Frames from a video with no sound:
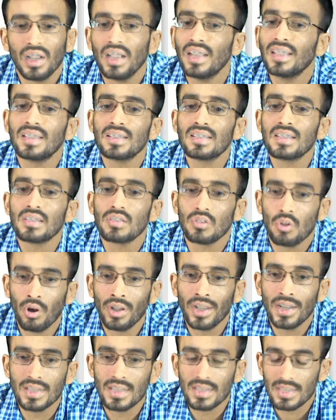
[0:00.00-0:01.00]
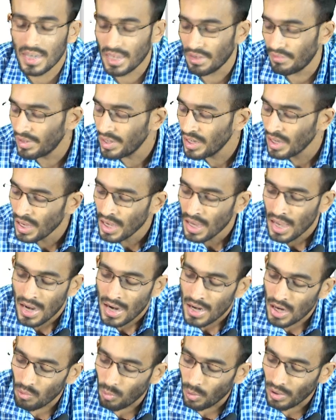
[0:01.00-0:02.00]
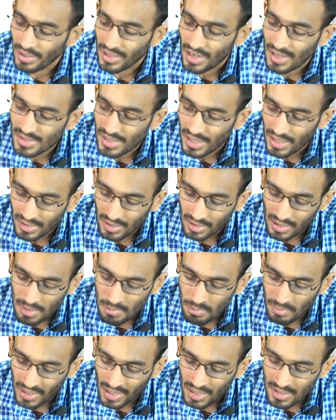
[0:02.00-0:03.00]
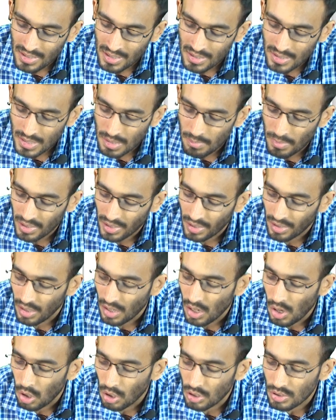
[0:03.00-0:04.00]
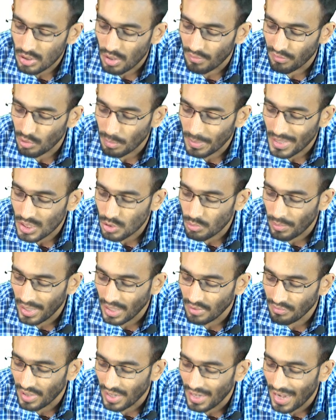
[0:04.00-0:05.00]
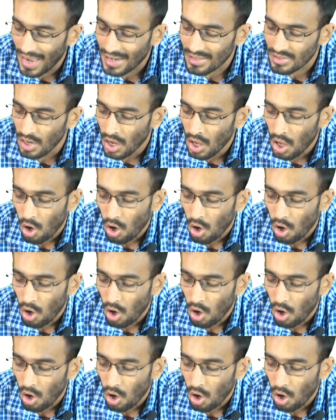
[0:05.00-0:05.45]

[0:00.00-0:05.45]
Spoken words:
this is non-existing event. Now what they are saying, the company has estimated a loss of rupees 25 lakhs,